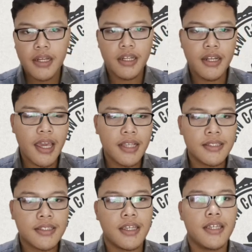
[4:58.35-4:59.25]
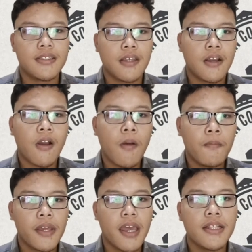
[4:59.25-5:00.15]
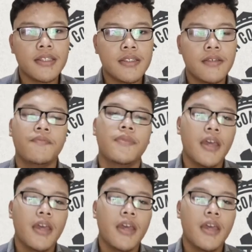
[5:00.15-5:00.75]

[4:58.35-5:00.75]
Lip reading: The next is a compliance.